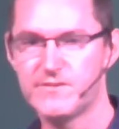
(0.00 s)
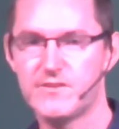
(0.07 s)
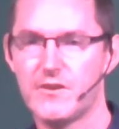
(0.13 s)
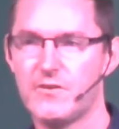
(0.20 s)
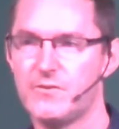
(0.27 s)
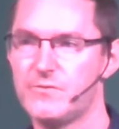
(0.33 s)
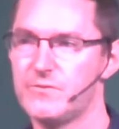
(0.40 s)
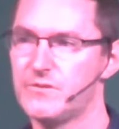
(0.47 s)

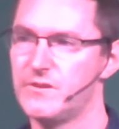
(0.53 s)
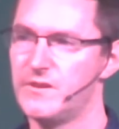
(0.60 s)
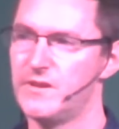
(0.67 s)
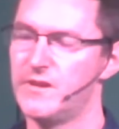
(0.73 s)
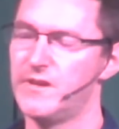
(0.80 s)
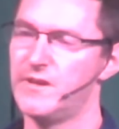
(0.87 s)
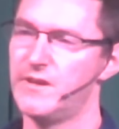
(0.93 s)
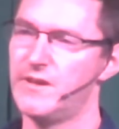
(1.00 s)
so
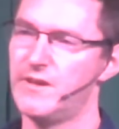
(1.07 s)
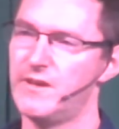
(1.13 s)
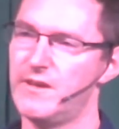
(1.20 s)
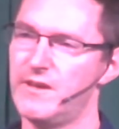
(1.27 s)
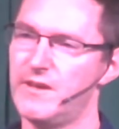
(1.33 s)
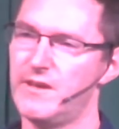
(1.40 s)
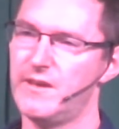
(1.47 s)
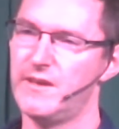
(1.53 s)

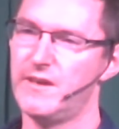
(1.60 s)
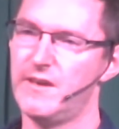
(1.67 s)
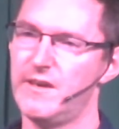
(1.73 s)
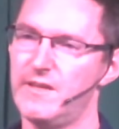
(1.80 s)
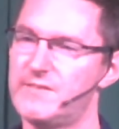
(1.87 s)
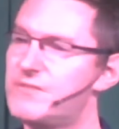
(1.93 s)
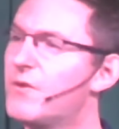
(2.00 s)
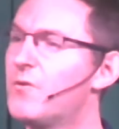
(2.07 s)

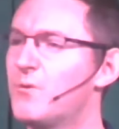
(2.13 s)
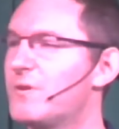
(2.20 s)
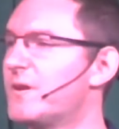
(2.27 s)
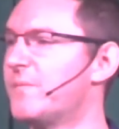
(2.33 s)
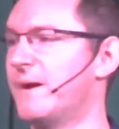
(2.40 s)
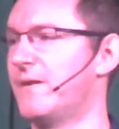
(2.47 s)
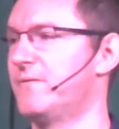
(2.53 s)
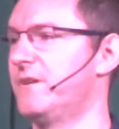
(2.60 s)
it's not all
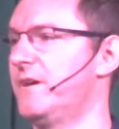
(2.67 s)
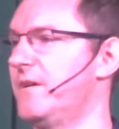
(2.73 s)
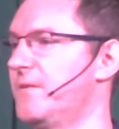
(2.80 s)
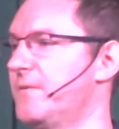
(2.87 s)
about now.